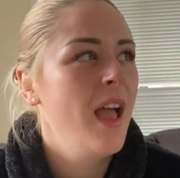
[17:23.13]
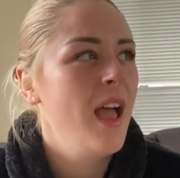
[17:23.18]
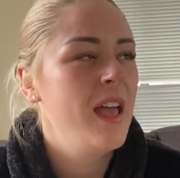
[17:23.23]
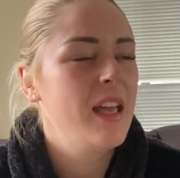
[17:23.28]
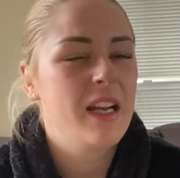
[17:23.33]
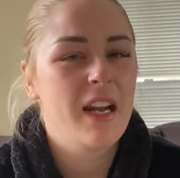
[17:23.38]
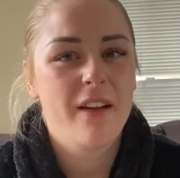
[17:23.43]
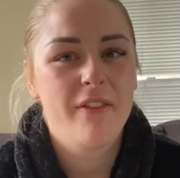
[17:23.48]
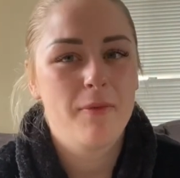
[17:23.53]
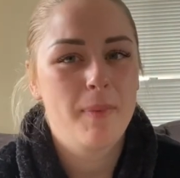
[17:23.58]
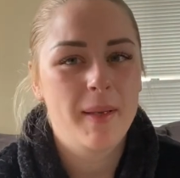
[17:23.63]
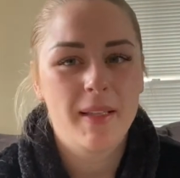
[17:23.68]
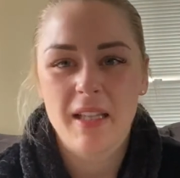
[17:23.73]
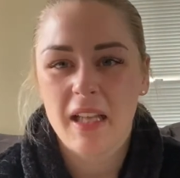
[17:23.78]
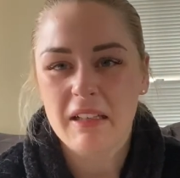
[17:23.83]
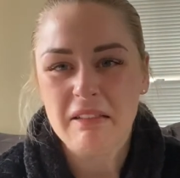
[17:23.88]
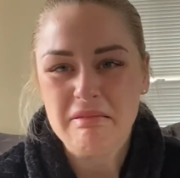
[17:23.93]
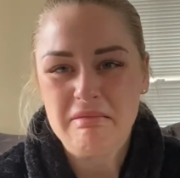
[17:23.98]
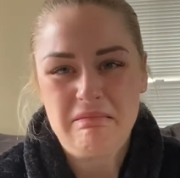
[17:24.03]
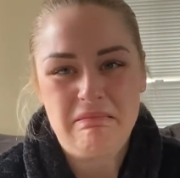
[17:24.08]
And I've been
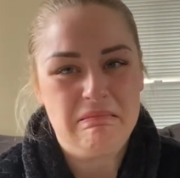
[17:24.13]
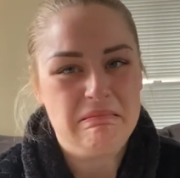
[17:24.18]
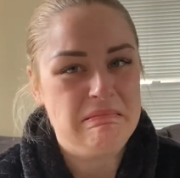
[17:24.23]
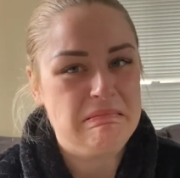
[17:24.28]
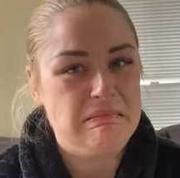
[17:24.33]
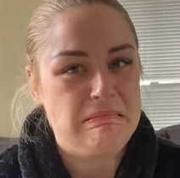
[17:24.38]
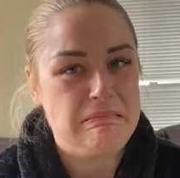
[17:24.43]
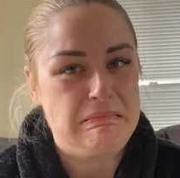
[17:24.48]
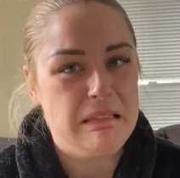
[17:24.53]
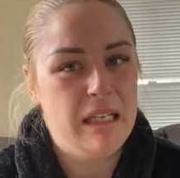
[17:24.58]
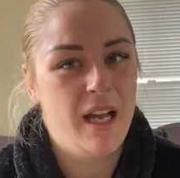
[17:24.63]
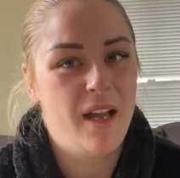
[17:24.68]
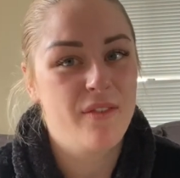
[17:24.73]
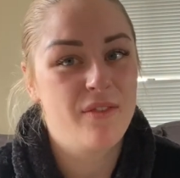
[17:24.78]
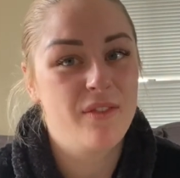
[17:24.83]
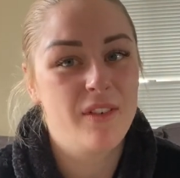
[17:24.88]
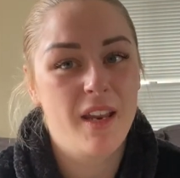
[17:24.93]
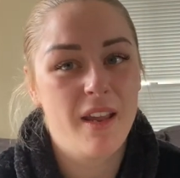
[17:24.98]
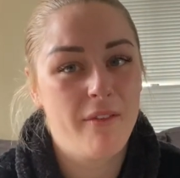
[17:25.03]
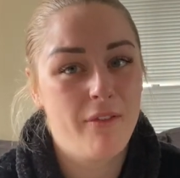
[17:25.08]
like, oh,
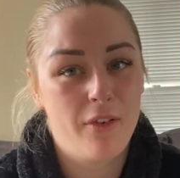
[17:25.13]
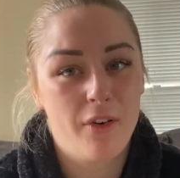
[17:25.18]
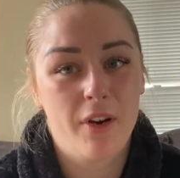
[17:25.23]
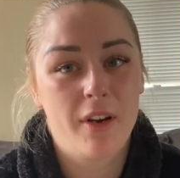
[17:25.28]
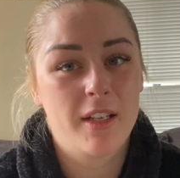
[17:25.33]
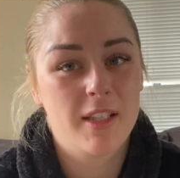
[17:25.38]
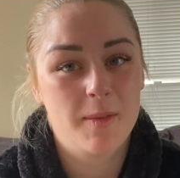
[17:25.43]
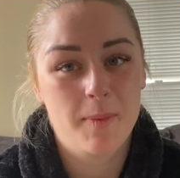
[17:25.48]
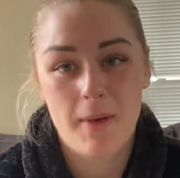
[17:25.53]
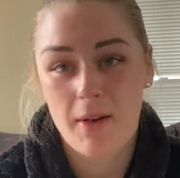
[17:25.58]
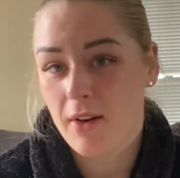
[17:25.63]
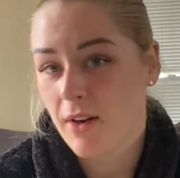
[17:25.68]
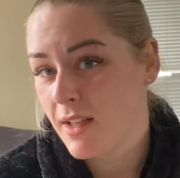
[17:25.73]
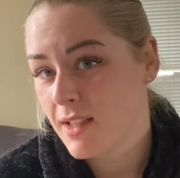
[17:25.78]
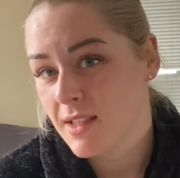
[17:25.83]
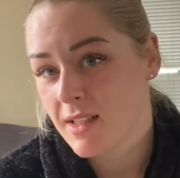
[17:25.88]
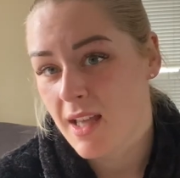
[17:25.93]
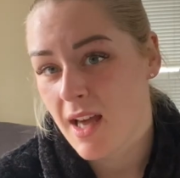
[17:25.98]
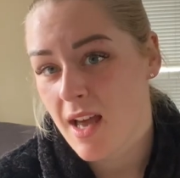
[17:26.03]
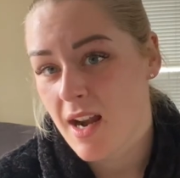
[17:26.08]
I've never
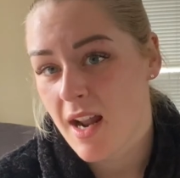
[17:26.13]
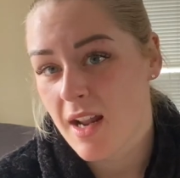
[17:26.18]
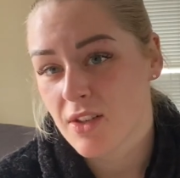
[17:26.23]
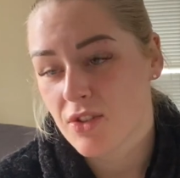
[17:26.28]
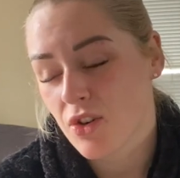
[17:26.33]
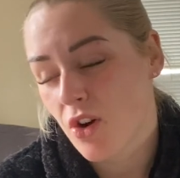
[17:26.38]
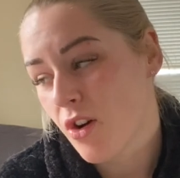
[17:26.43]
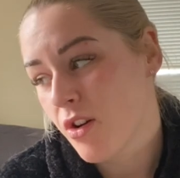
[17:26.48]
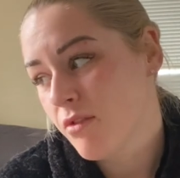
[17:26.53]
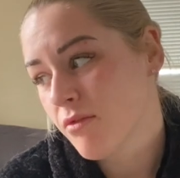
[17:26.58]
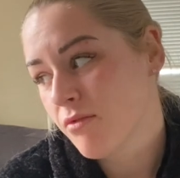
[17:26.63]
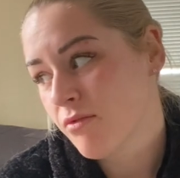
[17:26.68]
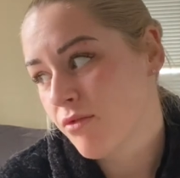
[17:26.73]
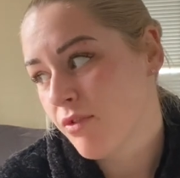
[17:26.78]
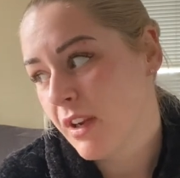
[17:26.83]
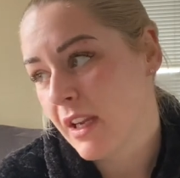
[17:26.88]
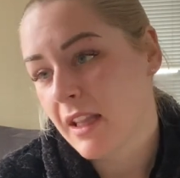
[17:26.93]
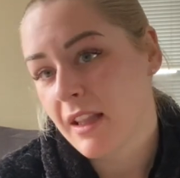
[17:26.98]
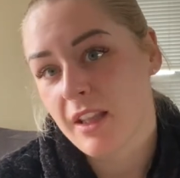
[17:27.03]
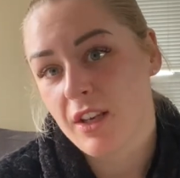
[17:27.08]
experienced that. I don't
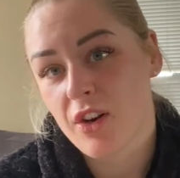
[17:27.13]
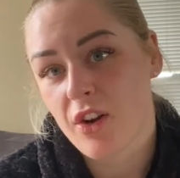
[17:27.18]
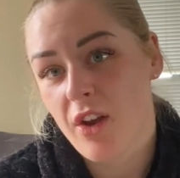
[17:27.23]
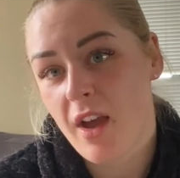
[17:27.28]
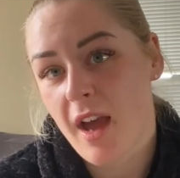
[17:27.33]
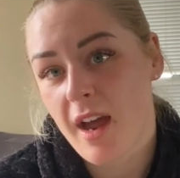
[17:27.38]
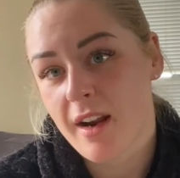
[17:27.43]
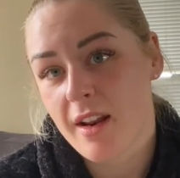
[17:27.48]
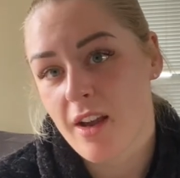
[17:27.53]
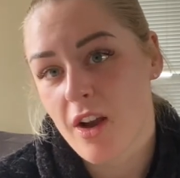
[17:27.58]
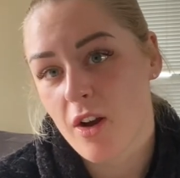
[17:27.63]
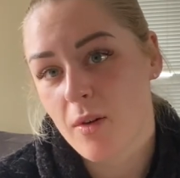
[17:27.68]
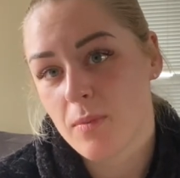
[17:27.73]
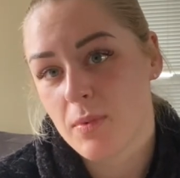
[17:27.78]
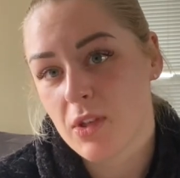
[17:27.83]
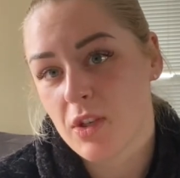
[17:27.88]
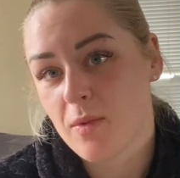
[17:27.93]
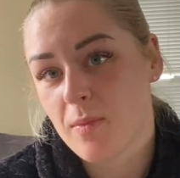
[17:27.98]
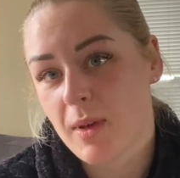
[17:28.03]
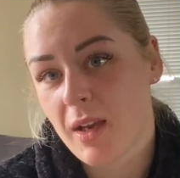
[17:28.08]
really know how to
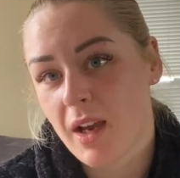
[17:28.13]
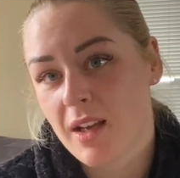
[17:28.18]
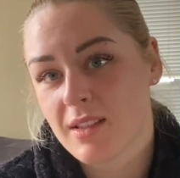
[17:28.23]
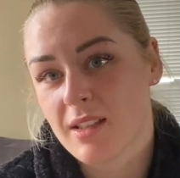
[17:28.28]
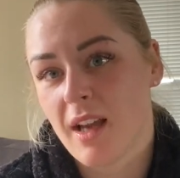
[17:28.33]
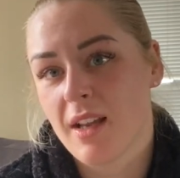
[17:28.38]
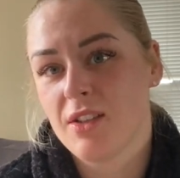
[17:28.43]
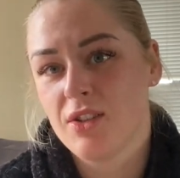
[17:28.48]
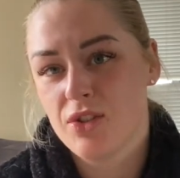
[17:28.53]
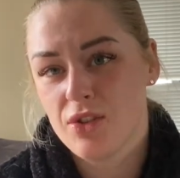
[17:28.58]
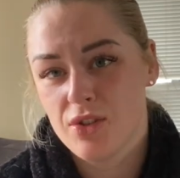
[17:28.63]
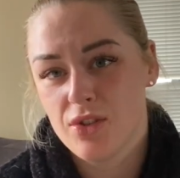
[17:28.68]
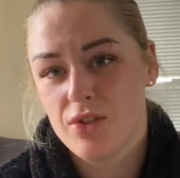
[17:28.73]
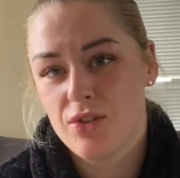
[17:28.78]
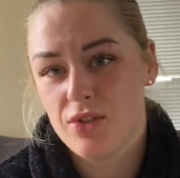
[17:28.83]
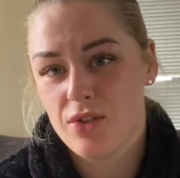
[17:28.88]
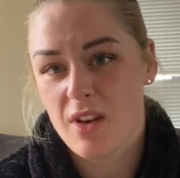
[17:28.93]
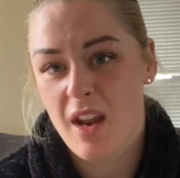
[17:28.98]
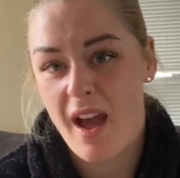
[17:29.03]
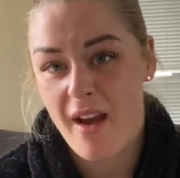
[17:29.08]
help you because I
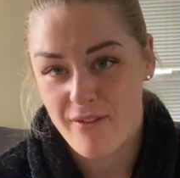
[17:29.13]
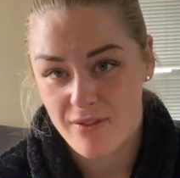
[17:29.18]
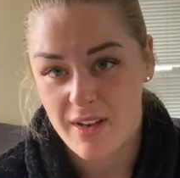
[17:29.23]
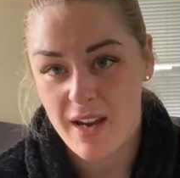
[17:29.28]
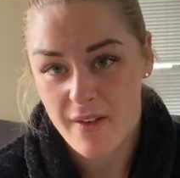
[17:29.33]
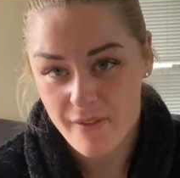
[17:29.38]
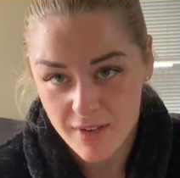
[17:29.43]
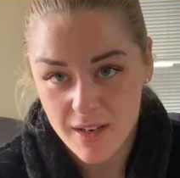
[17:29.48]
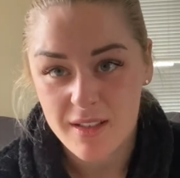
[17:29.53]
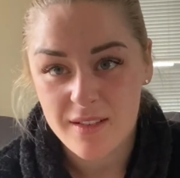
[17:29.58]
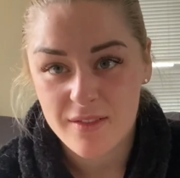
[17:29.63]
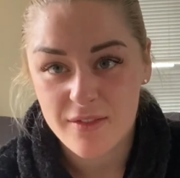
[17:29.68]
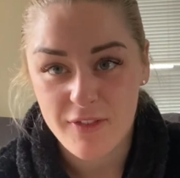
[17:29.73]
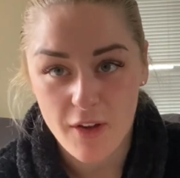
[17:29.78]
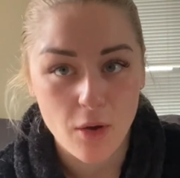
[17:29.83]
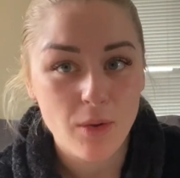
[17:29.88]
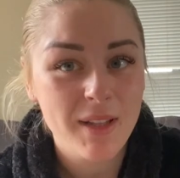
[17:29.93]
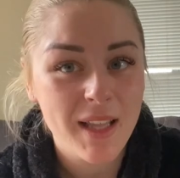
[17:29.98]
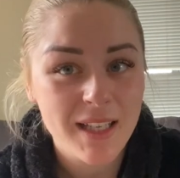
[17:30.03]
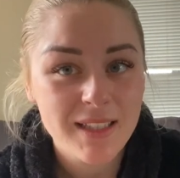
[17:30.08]
have never
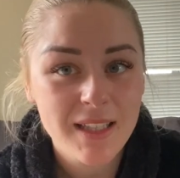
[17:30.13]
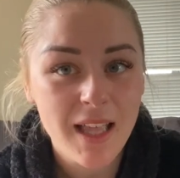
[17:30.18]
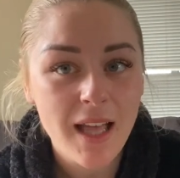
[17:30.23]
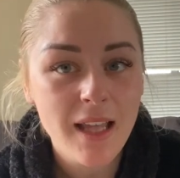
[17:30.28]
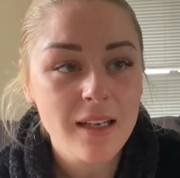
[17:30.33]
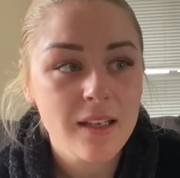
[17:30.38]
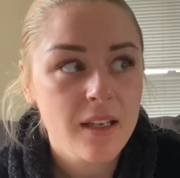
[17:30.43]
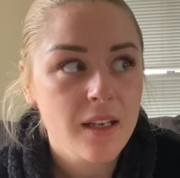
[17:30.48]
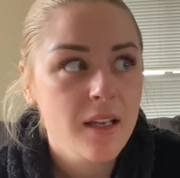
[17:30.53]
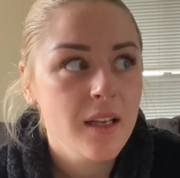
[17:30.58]
felt like that.